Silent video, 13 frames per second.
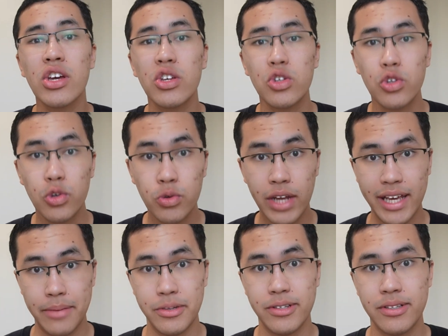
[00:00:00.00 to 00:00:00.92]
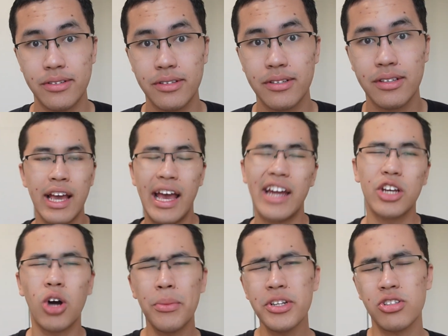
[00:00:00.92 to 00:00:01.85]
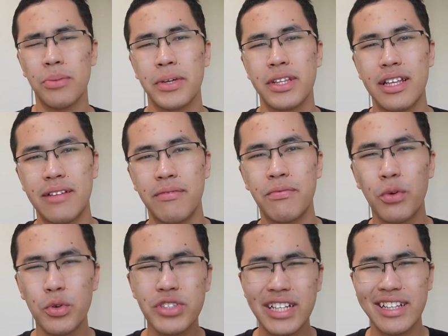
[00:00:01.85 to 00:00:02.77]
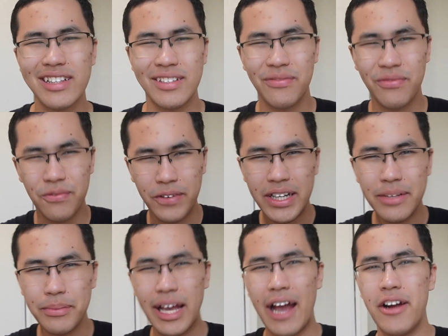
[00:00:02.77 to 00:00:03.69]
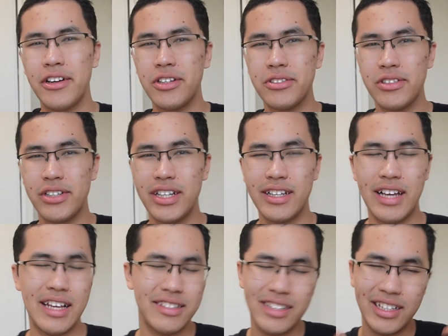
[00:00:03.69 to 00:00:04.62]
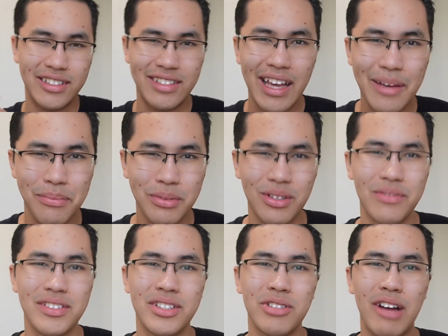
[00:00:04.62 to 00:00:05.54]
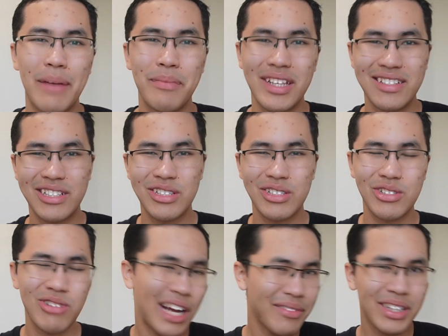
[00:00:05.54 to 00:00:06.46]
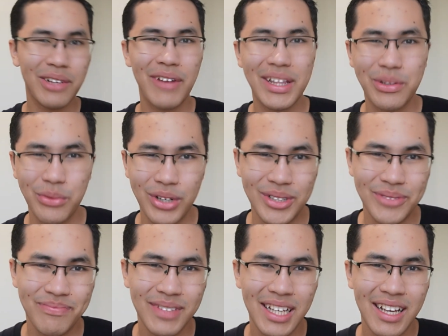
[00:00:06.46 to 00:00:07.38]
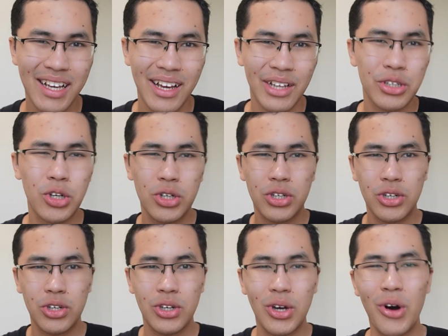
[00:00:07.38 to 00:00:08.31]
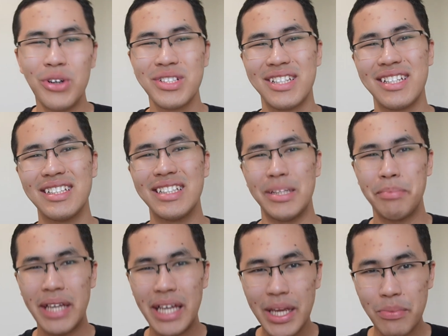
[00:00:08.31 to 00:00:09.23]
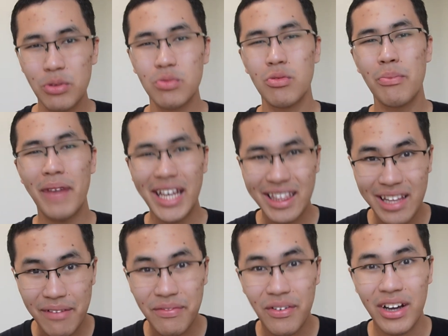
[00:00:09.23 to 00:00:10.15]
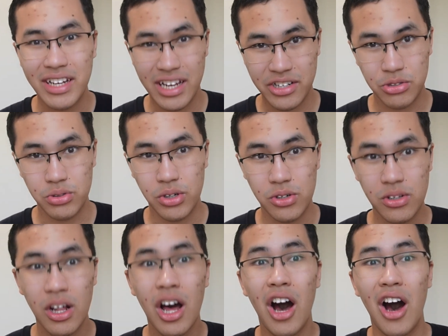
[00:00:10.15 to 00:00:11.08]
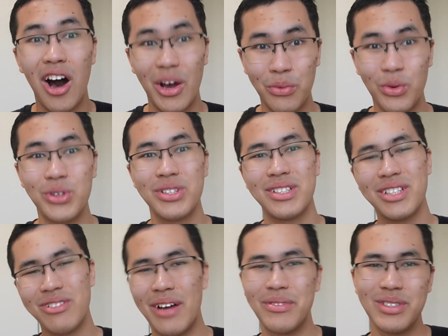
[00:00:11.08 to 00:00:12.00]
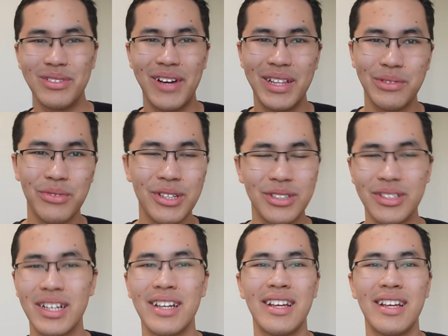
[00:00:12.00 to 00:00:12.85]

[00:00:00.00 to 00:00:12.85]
You name it. And a common topic that falls under this freedom category as an example of this trap is traveling around the world. Constantly, people will make their financial goal, I want to travel around the world.